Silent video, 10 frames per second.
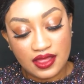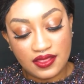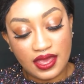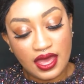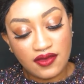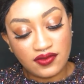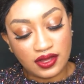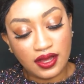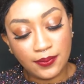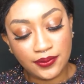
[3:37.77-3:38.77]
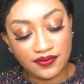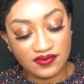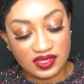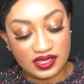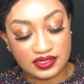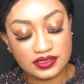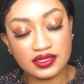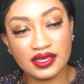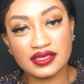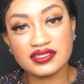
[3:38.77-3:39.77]
They have a couple of these,
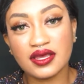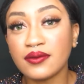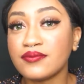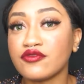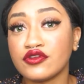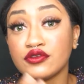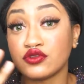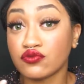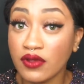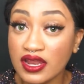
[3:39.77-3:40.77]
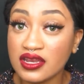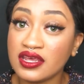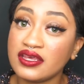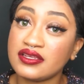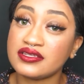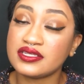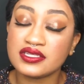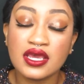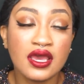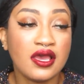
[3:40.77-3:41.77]
like some reduce
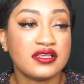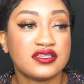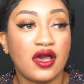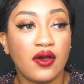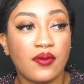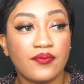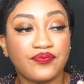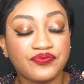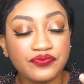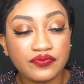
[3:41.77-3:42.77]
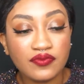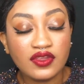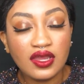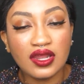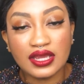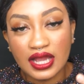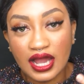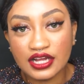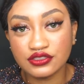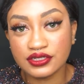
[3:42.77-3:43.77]
redness, some like
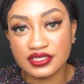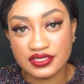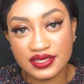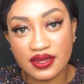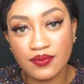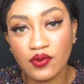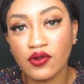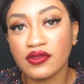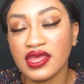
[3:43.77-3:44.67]
hydrate the skin more.